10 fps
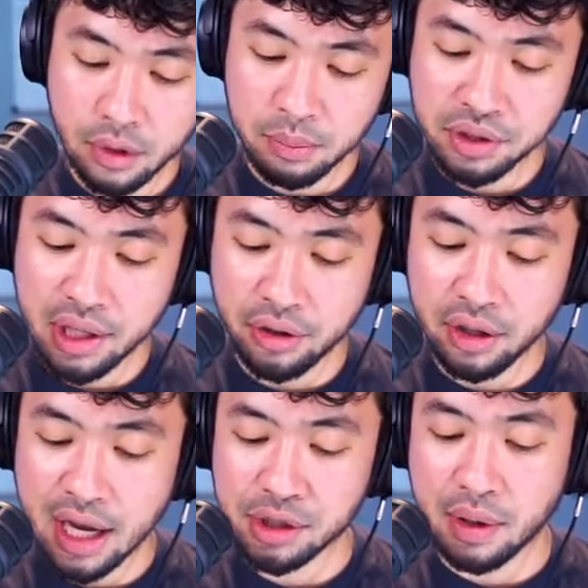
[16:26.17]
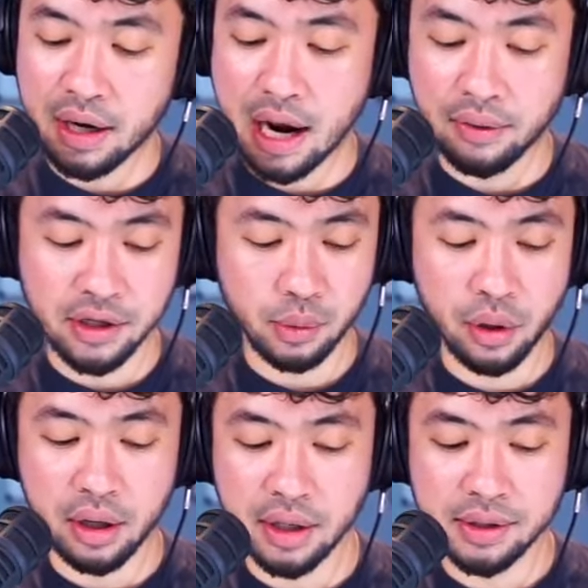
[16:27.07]
I'm just telling you guys right now, that's
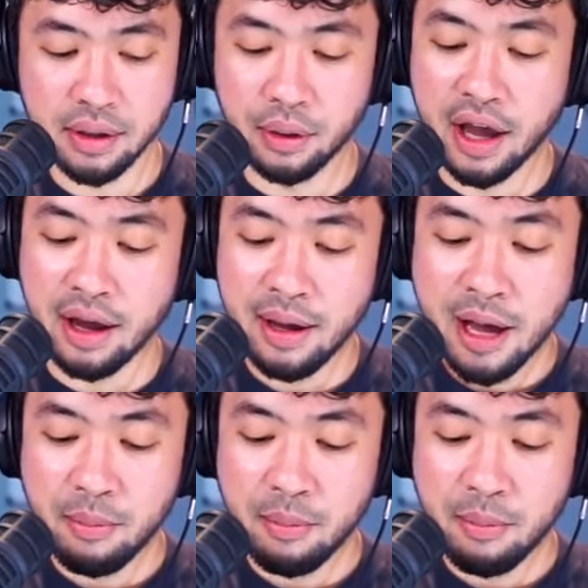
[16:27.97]
where it is, okay?